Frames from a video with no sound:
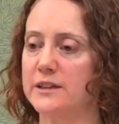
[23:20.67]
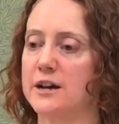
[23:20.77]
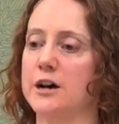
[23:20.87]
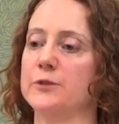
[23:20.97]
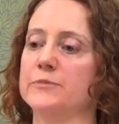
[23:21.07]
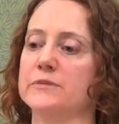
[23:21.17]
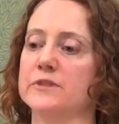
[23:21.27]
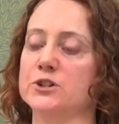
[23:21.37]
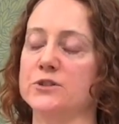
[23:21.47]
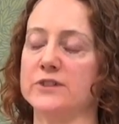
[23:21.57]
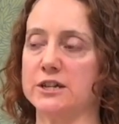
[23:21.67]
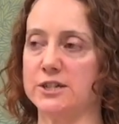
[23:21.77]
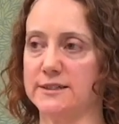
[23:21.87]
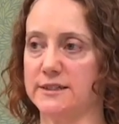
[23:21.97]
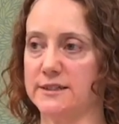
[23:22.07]
the juvenile
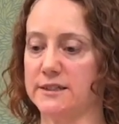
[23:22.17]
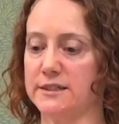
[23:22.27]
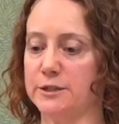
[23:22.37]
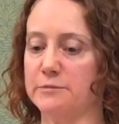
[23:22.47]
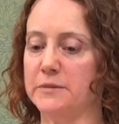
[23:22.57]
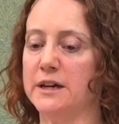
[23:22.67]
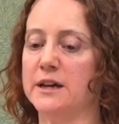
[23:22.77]
justice system.